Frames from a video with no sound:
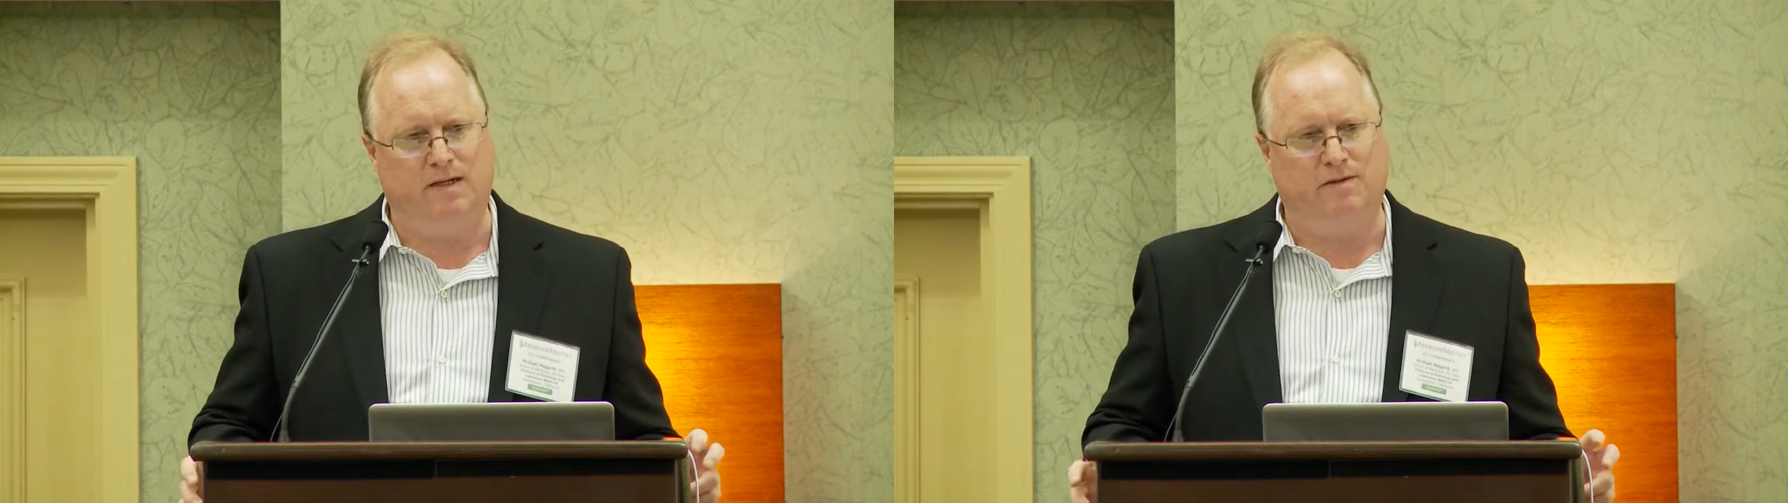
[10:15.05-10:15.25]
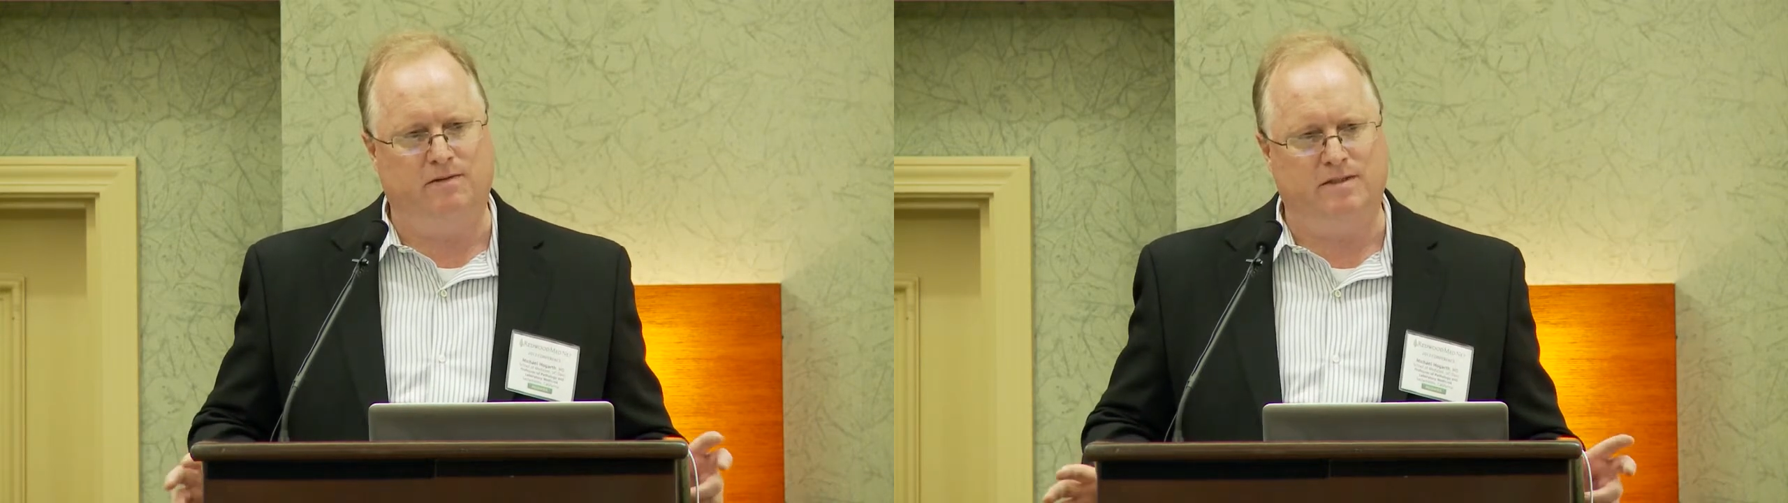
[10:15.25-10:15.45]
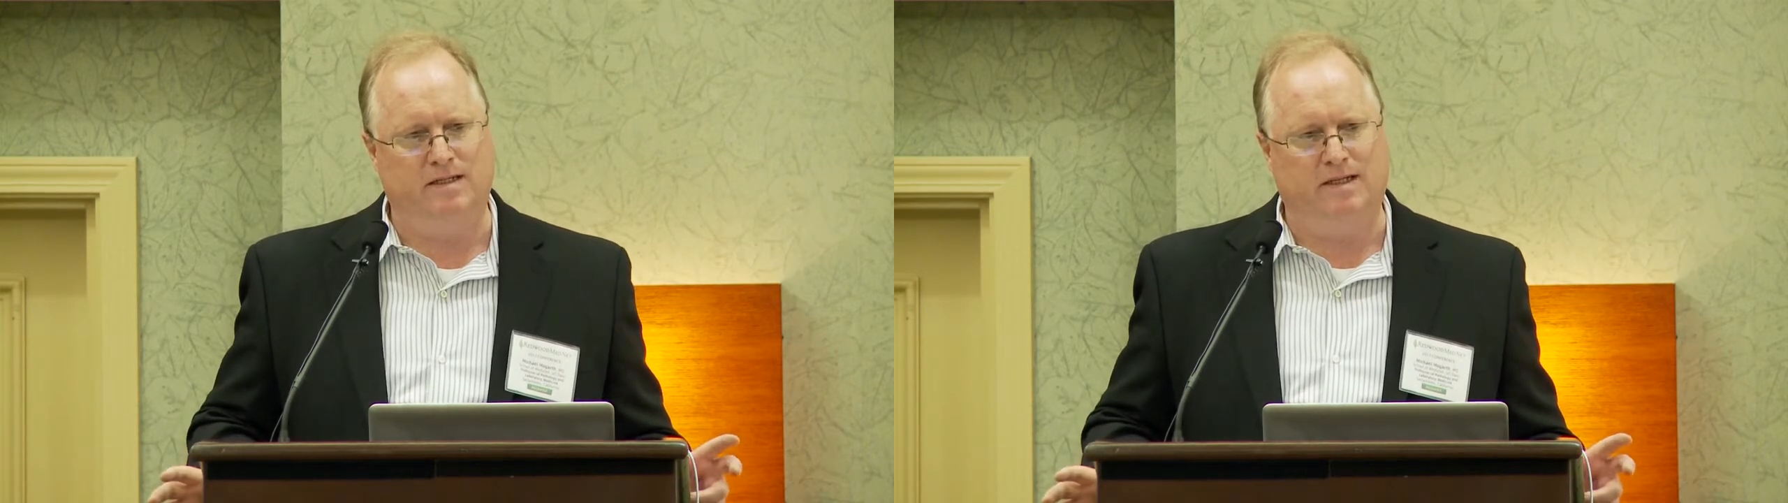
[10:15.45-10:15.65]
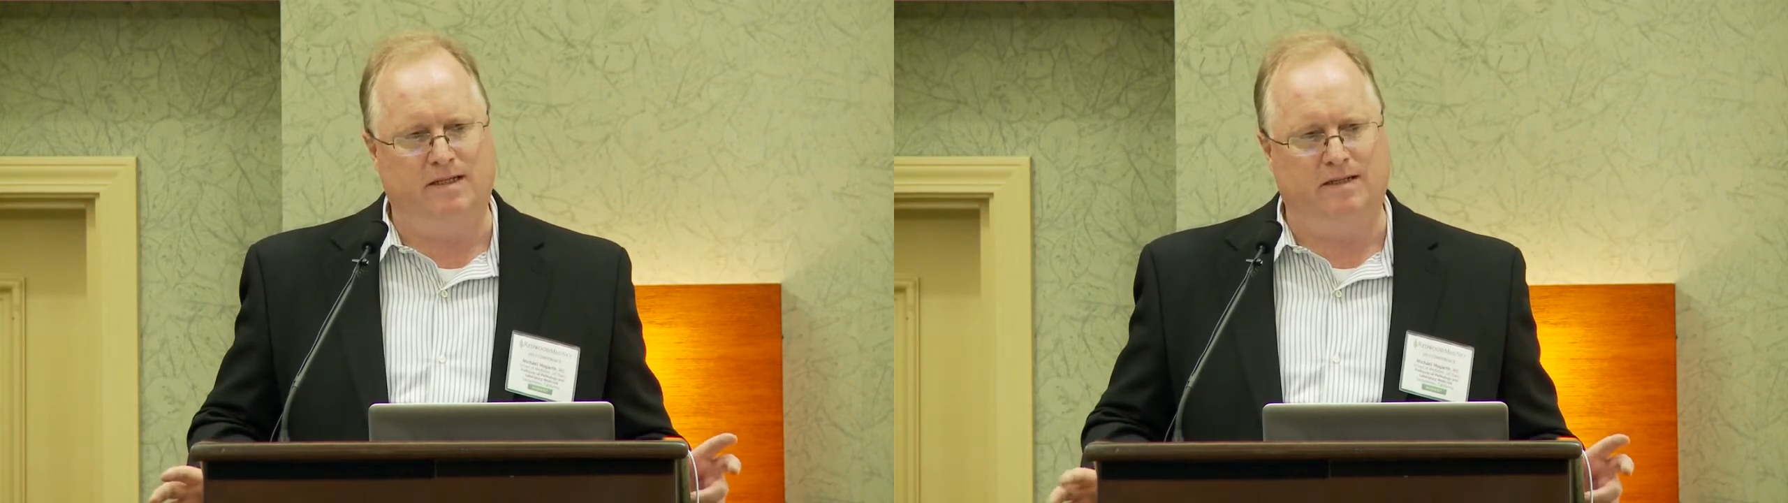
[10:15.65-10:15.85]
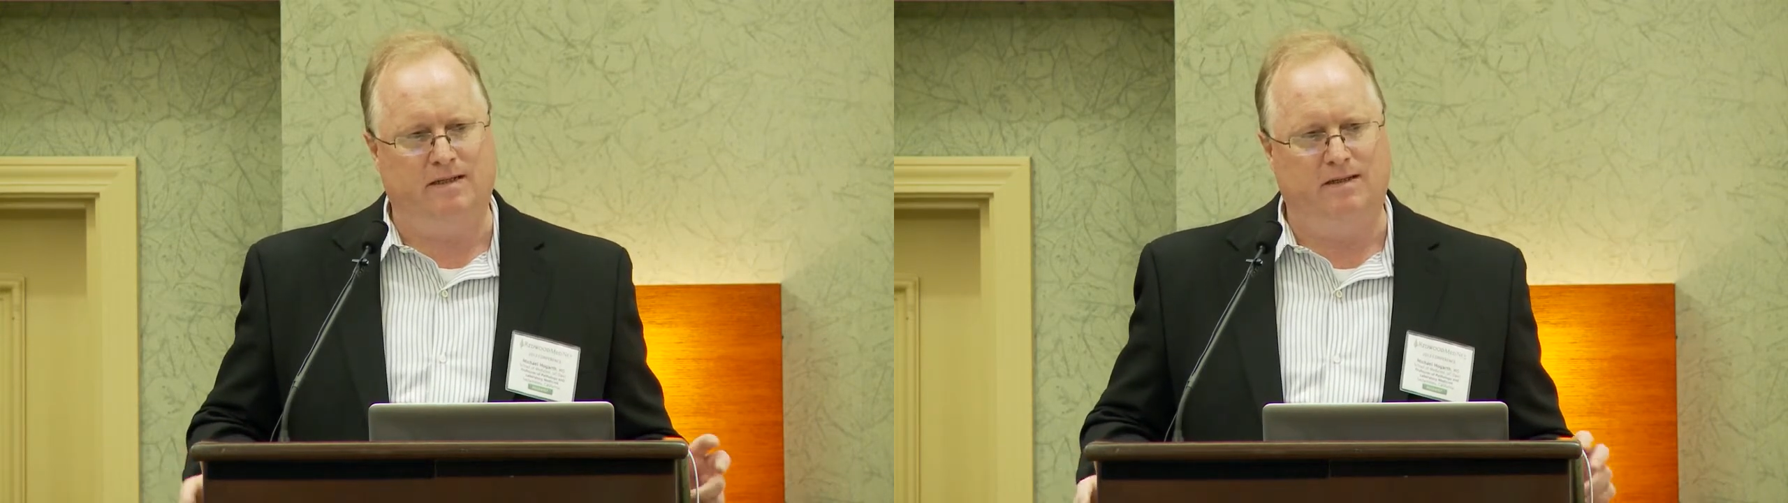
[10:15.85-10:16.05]
record
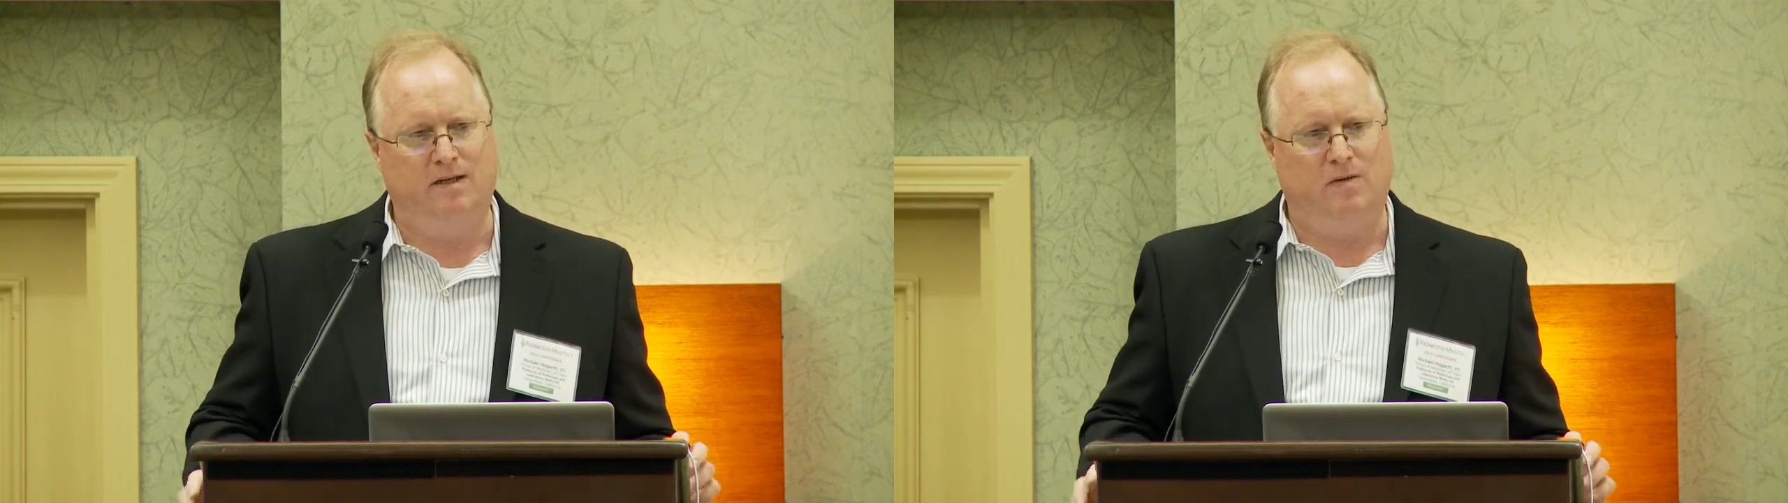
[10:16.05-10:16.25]
CDA,